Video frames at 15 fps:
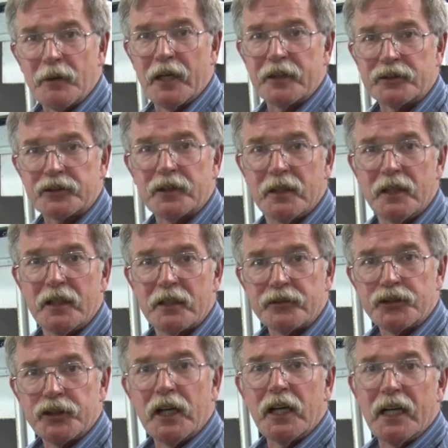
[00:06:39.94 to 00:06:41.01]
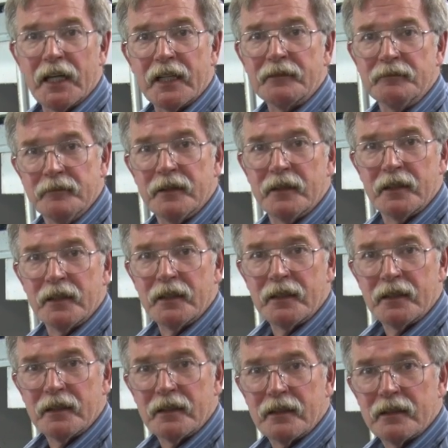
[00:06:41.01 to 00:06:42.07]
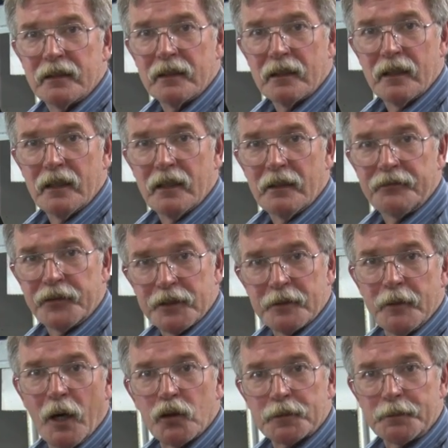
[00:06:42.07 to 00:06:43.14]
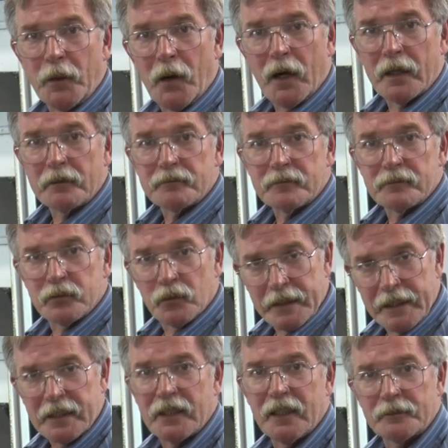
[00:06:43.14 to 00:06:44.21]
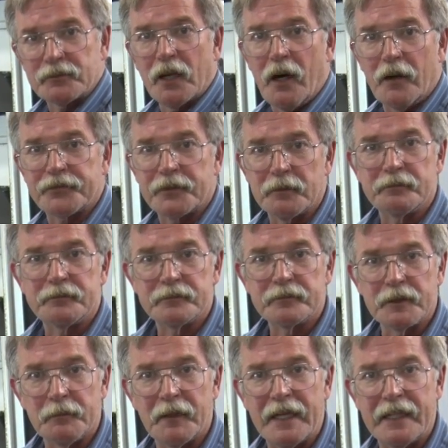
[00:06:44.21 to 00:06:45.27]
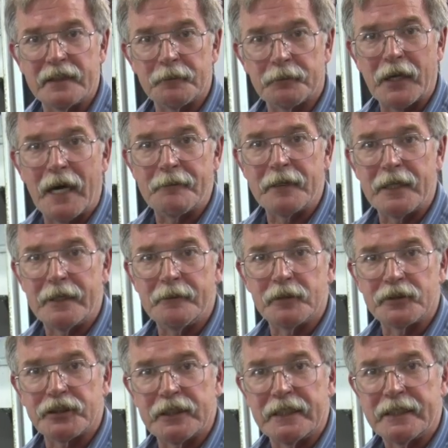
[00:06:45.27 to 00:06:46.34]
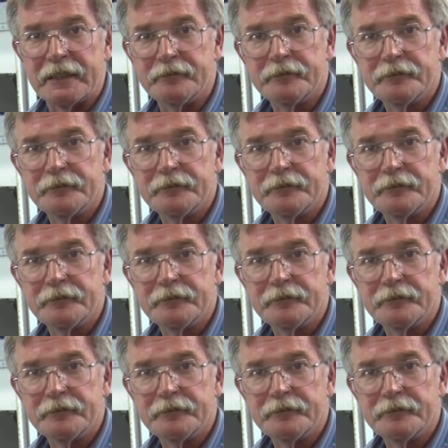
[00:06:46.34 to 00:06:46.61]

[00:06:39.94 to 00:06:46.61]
much done for the most part when it comes off the primary machine.